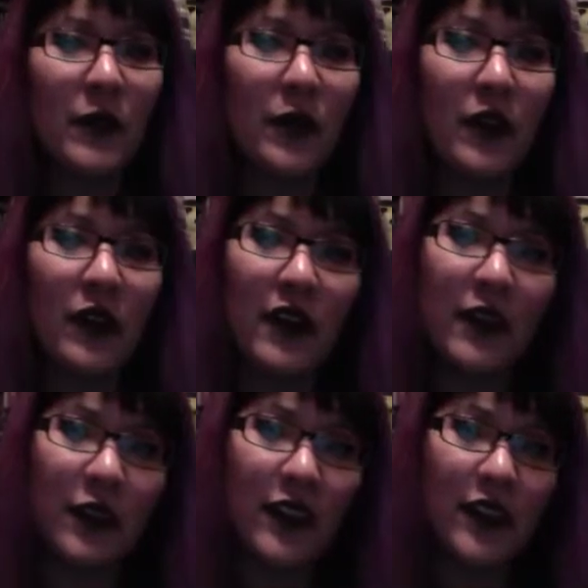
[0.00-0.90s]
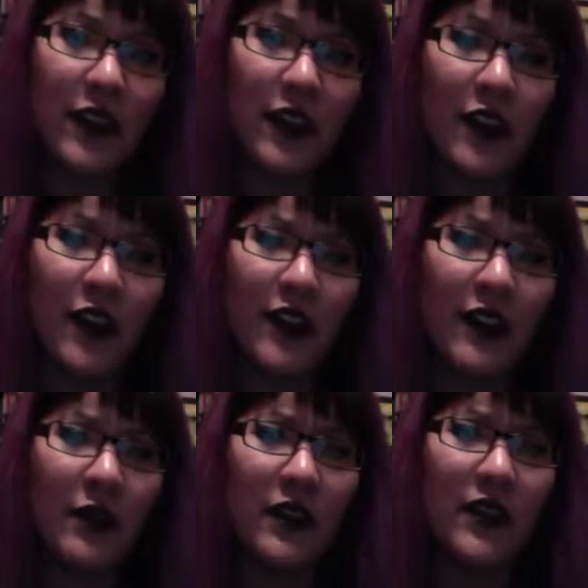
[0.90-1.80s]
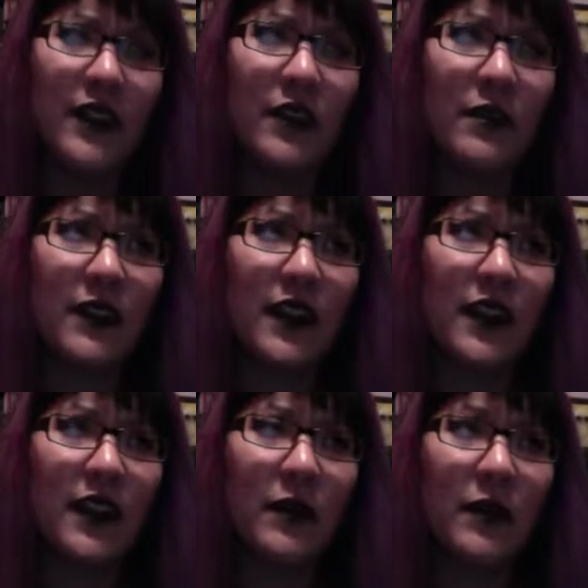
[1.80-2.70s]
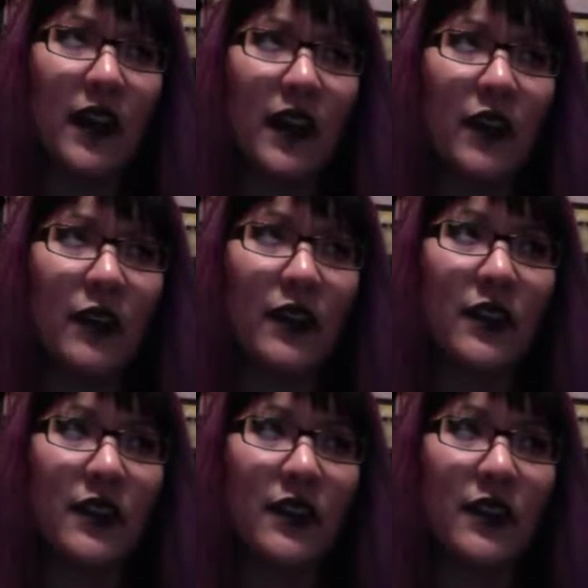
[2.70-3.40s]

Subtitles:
what it was called. It was something about,